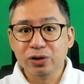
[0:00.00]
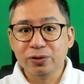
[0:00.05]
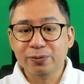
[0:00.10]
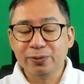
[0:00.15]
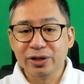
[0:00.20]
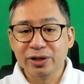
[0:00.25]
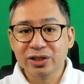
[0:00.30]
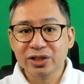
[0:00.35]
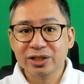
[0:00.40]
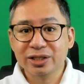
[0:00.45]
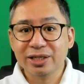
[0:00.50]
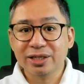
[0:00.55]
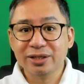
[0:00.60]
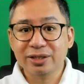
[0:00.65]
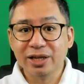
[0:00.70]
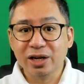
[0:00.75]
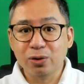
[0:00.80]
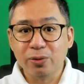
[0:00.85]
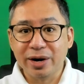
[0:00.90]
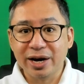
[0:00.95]
should first
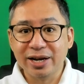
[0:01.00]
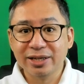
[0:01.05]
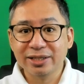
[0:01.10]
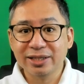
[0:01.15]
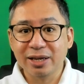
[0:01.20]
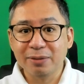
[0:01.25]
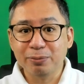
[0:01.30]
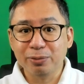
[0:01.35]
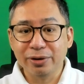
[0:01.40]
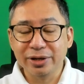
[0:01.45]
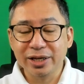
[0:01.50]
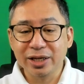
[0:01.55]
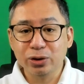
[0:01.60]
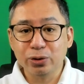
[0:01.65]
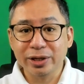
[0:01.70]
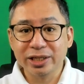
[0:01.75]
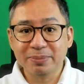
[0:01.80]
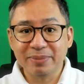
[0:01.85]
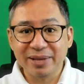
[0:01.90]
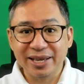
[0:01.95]
require the
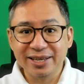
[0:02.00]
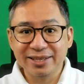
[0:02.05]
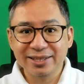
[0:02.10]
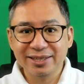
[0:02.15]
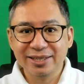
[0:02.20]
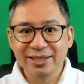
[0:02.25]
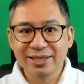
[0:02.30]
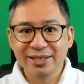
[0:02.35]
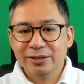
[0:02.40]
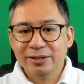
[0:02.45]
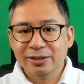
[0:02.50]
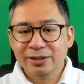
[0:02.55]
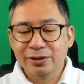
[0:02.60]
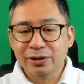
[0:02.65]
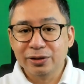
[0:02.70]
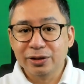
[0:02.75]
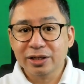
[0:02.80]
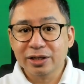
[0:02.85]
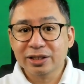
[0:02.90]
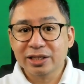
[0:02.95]
employee to explain,
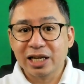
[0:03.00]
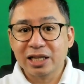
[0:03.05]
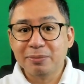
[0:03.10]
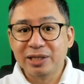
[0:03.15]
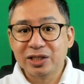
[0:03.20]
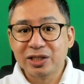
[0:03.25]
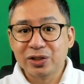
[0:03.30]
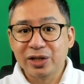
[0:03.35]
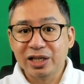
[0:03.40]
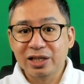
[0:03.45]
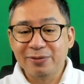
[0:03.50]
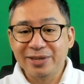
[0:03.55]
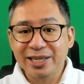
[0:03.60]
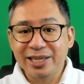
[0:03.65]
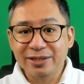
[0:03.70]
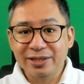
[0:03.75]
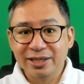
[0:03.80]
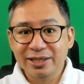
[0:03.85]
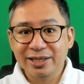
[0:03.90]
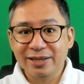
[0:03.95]
conduct administrative
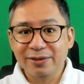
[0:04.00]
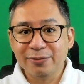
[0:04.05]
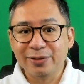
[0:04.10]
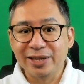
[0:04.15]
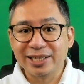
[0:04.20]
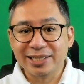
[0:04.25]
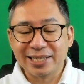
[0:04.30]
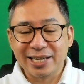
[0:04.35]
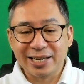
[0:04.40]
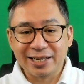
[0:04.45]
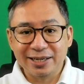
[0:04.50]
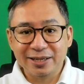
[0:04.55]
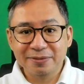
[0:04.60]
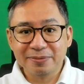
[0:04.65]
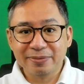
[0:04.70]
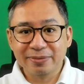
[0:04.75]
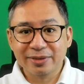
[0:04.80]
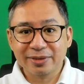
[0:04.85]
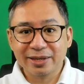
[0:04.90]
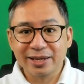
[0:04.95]
hearing if
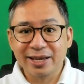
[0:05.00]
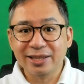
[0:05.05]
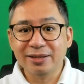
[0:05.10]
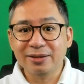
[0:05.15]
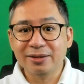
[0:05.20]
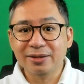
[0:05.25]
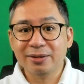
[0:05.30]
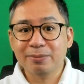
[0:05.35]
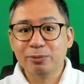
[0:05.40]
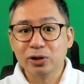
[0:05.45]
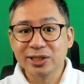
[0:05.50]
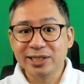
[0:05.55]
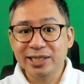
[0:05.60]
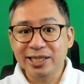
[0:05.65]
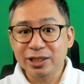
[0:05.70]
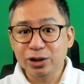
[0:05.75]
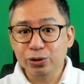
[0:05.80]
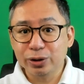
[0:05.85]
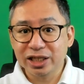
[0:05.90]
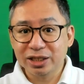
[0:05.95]
necessary, and
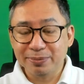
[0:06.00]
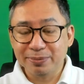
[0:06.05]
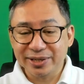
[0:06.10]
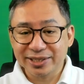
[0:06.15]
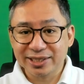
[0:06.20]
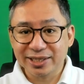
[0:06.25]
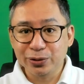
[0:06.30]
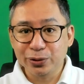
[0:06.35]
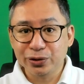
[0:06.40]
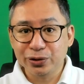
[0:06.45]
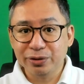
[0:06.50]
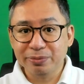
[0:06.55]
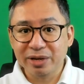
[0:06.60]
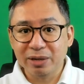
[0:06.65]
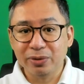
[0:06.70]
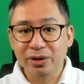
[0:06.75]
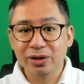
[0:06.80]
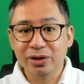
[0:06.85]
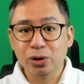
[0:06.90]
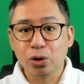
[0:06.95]
proceed to dismiss the union
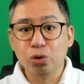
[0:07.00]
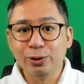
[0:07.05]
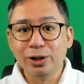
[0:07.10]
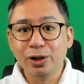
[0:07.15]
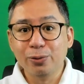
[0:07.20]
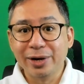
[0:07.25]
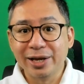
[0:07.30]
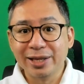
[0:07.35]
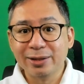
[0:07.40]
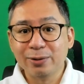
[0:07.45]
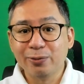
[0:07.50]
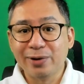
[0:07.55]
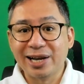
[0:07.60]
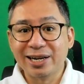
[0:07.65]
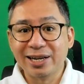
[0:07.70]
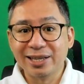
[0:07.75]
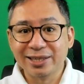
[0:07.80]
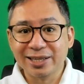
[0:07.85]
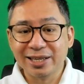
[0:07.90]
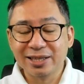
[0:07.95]
member only when
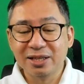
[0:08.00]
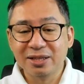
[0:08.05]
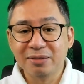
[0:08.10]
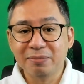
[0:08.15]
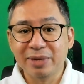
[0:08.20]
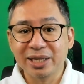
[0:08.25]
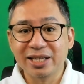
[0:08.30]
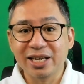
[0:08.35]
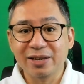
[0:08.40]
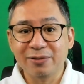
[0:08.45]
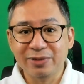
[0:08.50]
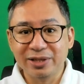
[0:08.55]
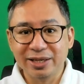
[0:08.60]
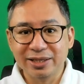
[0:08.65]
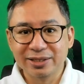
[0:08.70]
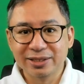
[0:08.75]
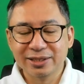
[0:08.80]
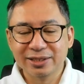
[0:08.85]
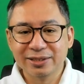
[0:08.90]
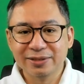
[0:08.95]
warranted by the
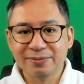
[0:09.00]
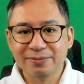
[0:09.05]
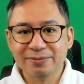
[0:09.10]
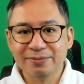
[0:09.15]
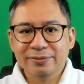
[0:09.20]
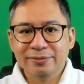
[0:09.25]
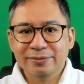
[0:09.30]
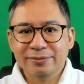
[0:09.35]
evidence.